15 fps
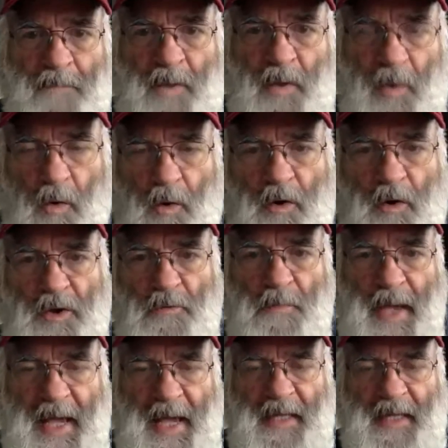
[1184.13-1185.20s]
Or you
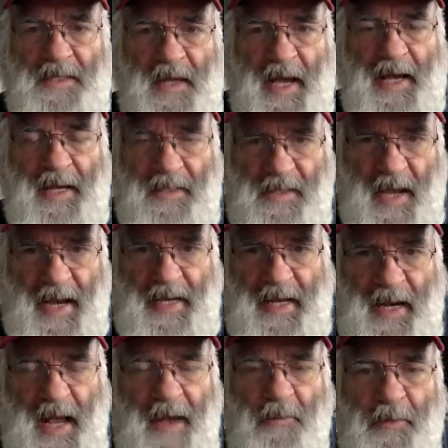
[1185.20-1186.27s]
may decide, as I
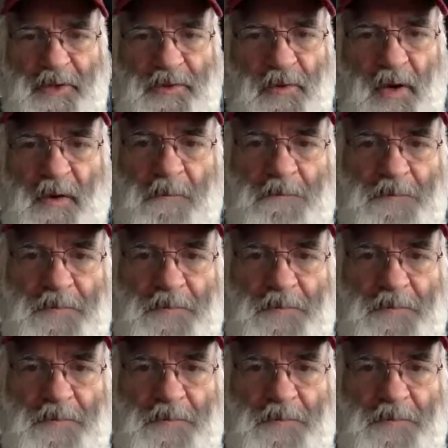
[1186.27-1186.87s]
did, I went to